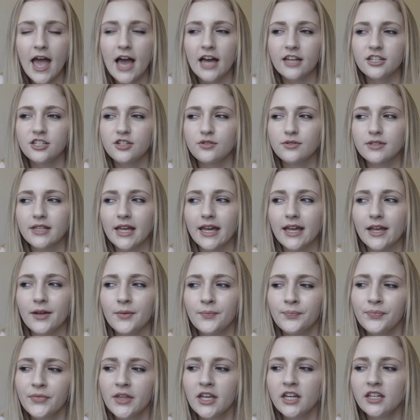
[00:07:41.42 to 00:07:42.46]
And she was like,
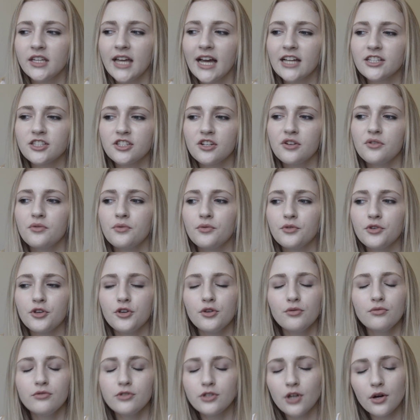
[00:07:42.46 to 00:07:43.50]
yeah, so
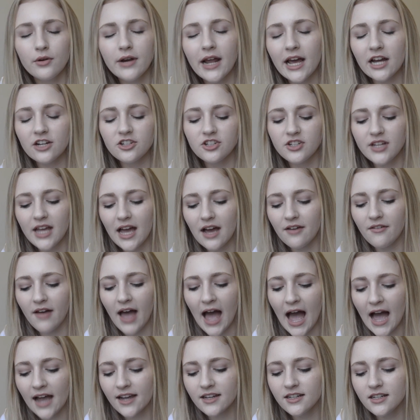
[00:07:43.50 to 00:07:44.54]
you don't actually have
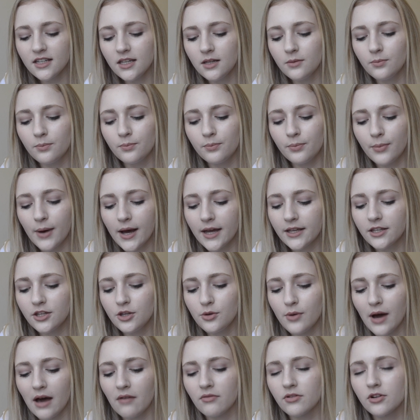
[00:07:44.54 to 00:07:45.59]
acne, but
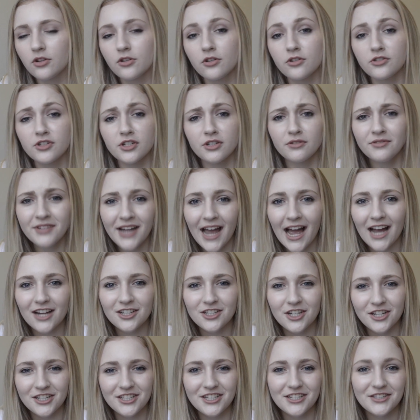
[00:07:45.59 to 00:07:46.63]
you have an allergic
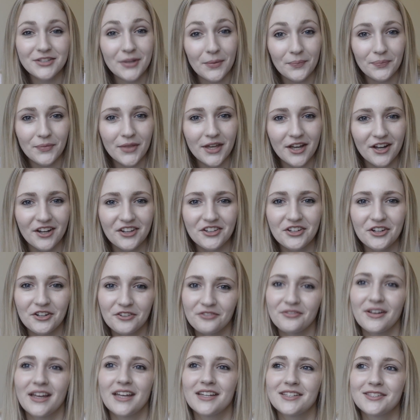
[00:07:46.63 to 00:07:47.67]
reaction to something on your
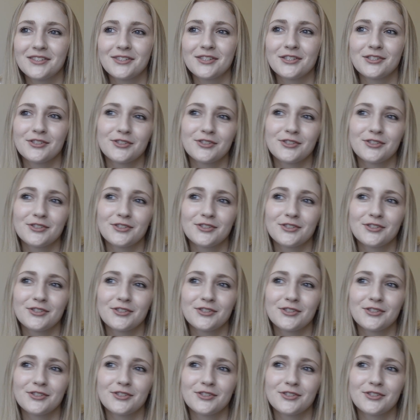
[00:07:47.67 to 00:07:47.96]
face.